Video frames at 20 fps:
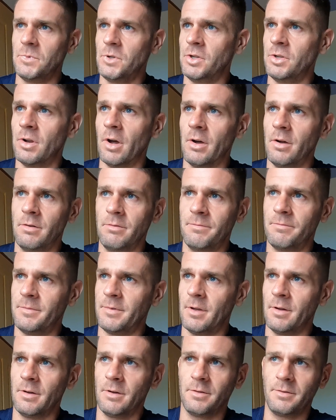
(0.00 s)

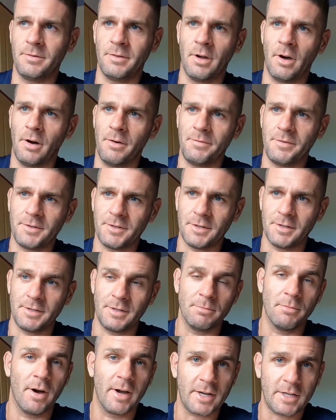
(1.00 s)
The officers,
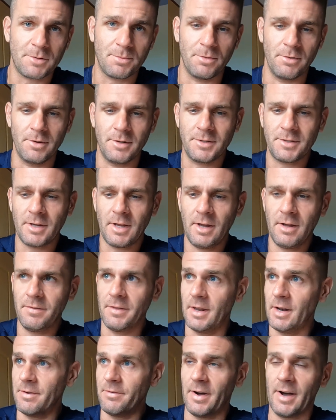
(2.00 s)
in my experience,
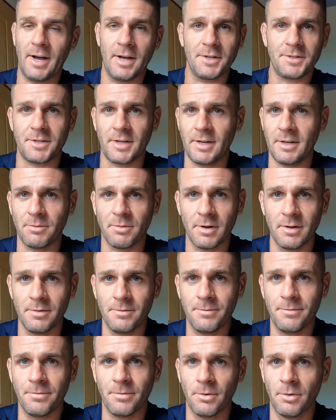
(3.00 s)
they never asked
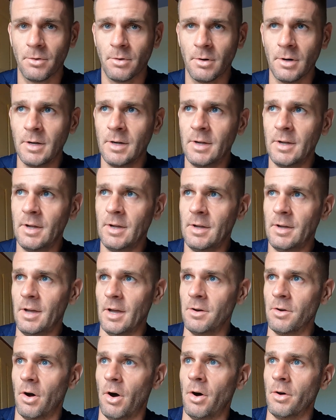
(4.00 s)
anyone for
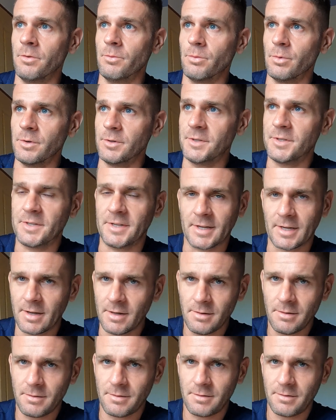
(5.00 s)
an onwards
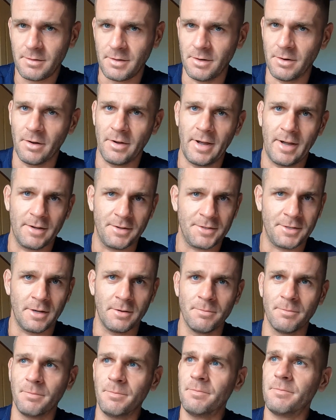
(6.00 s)
ticket. You know how
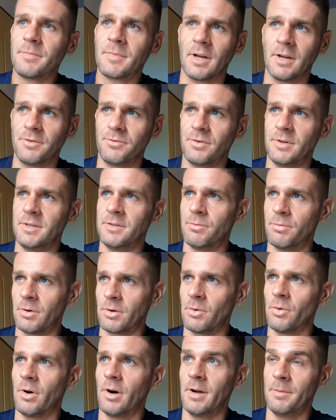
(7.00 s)
many countries
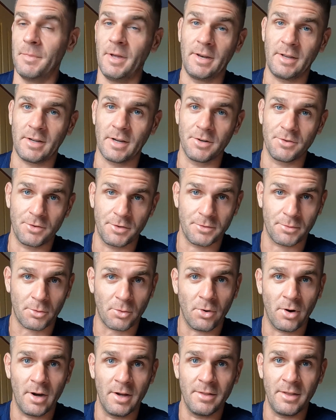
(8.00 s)

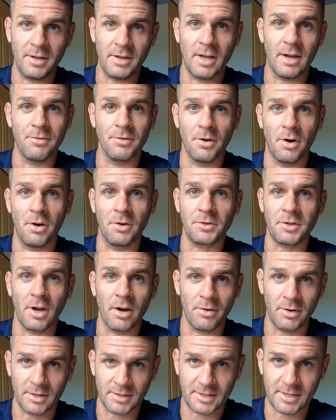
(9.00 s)
require that you have an
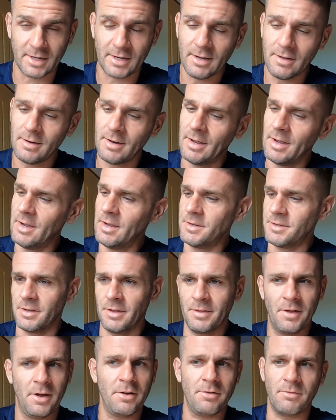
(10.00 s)
ongoing ticket, so
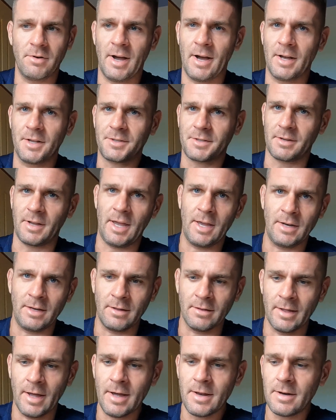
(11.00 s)
don't ask any
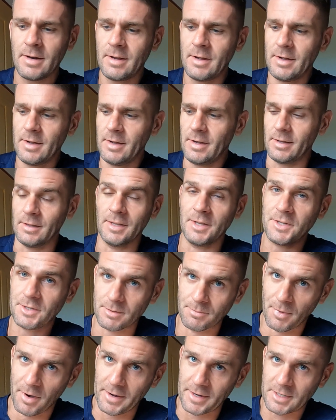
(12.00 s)
of that, at least
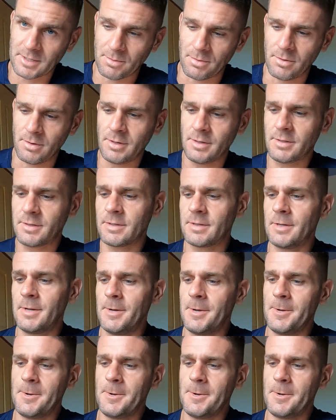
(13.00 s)
in my experience.